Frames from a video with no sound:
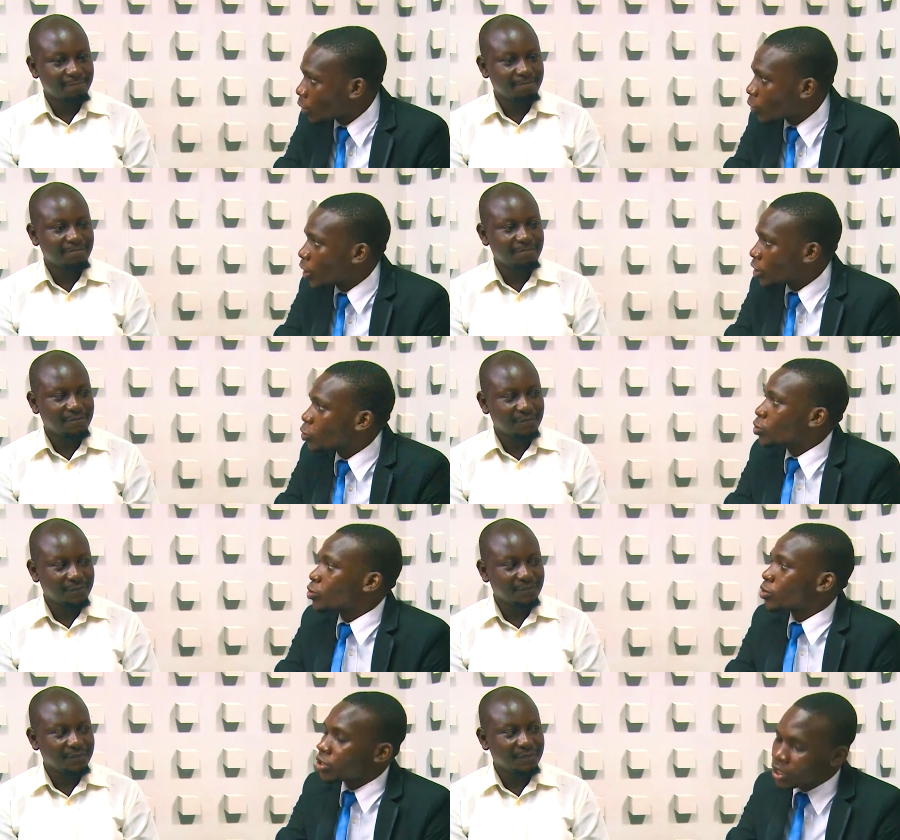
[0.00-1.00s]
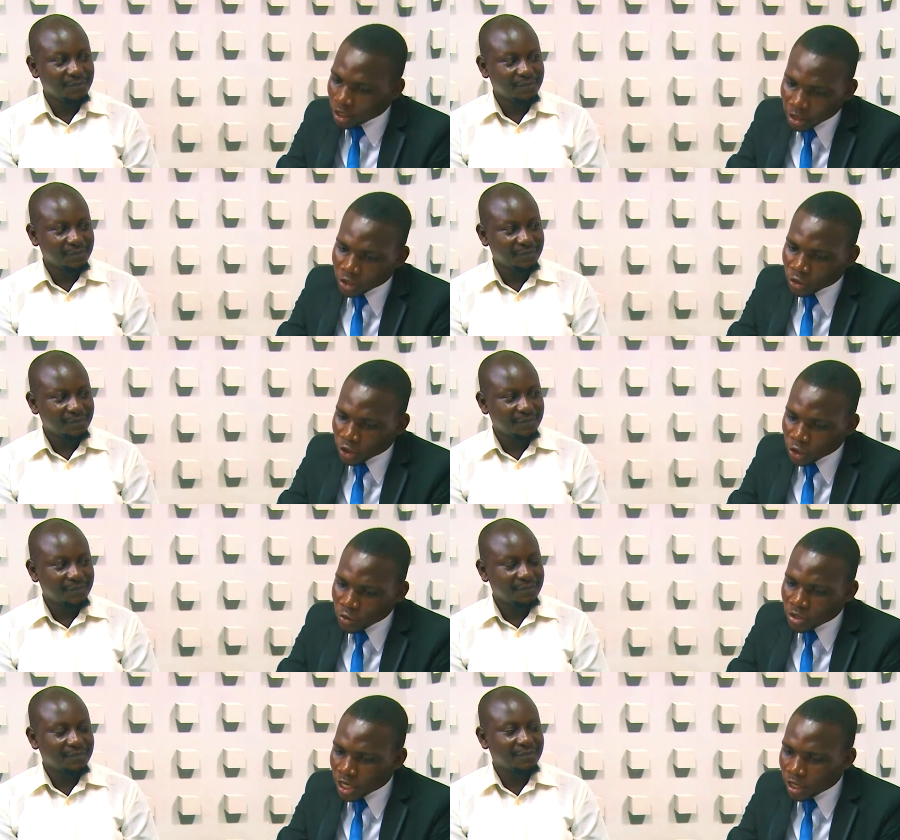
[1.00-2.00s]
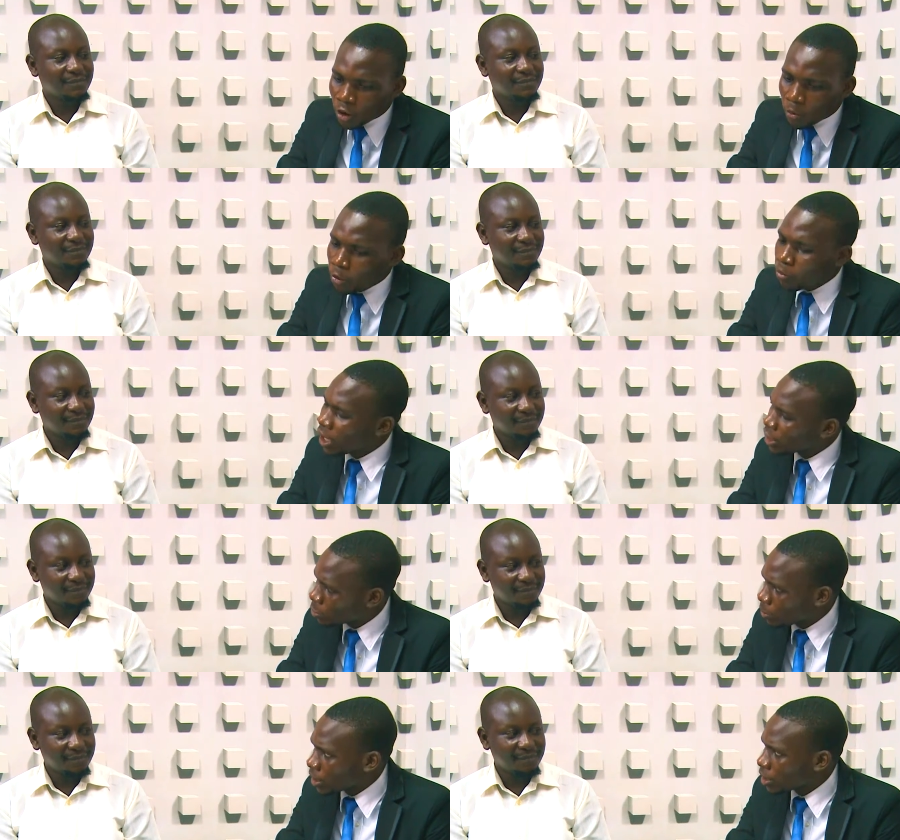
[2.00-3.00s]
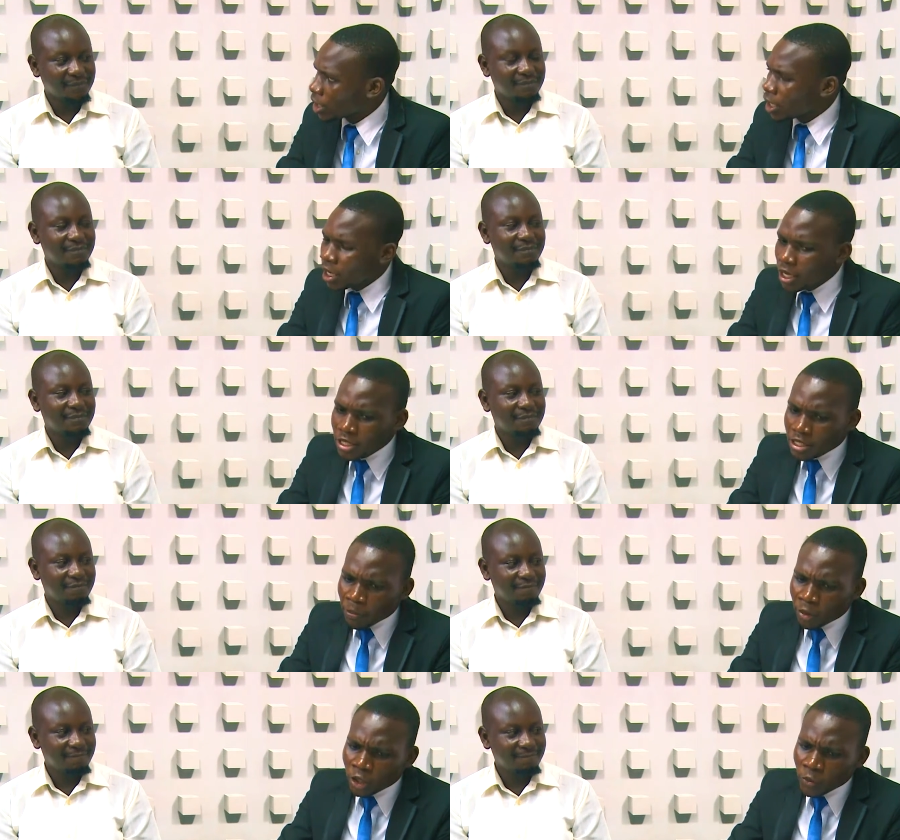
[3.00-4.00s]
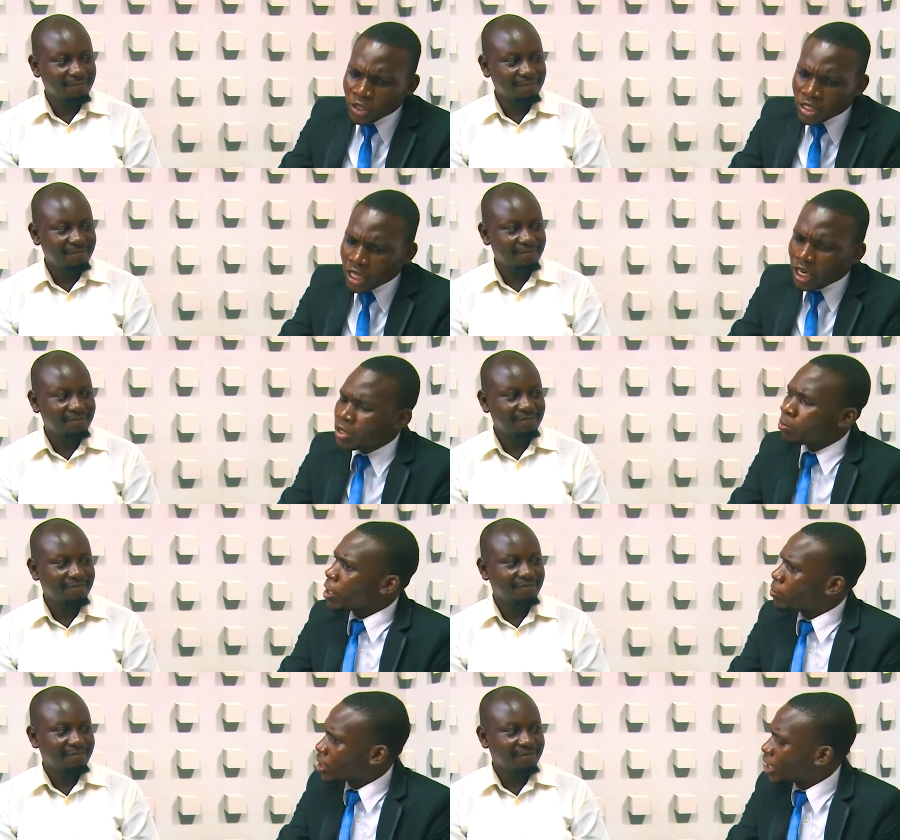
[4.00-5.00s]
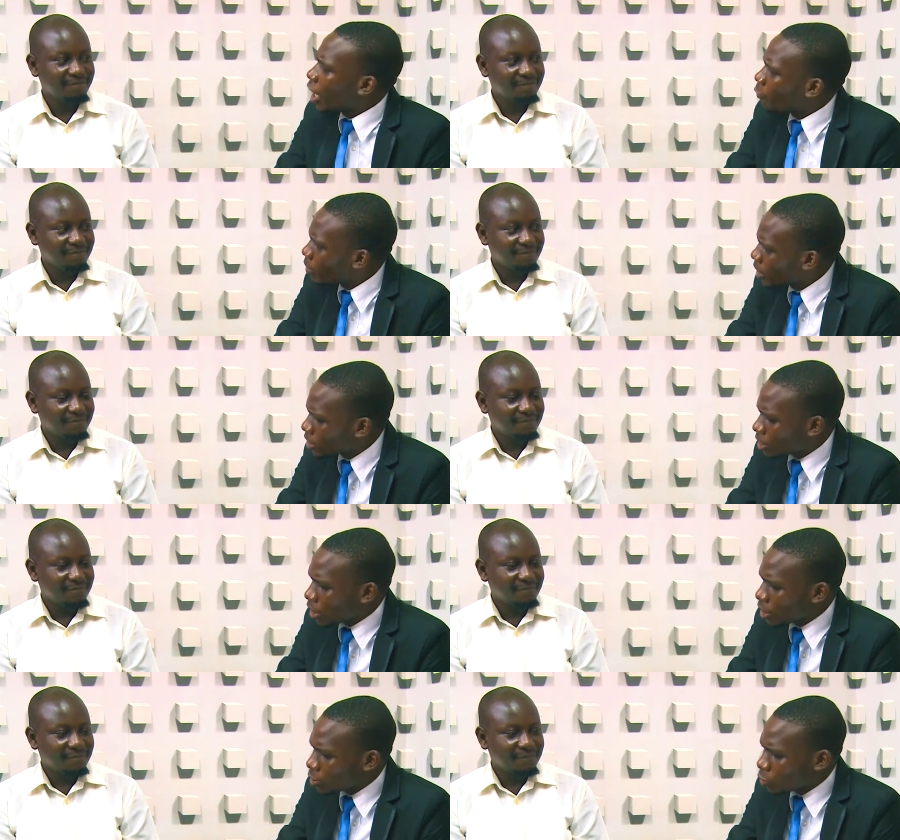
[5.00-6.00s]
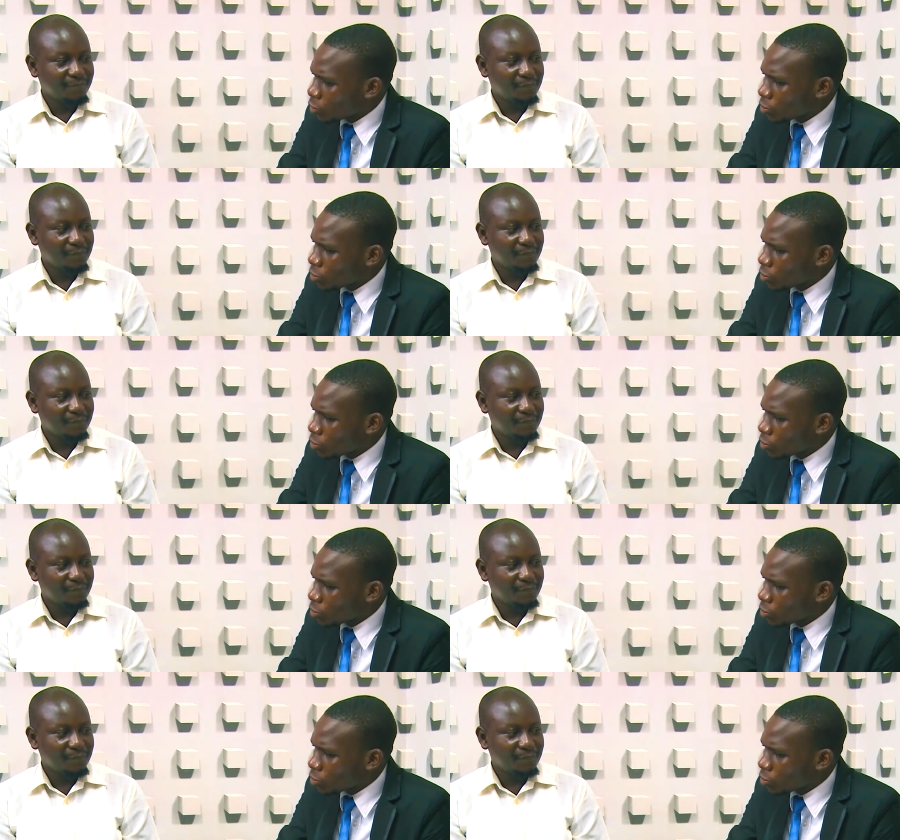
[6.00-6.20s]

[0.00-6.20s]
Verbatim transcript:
Speaker 1: where we want to, see reintroduce the corporal punishment, mm. somebody will say that maybe the government uh,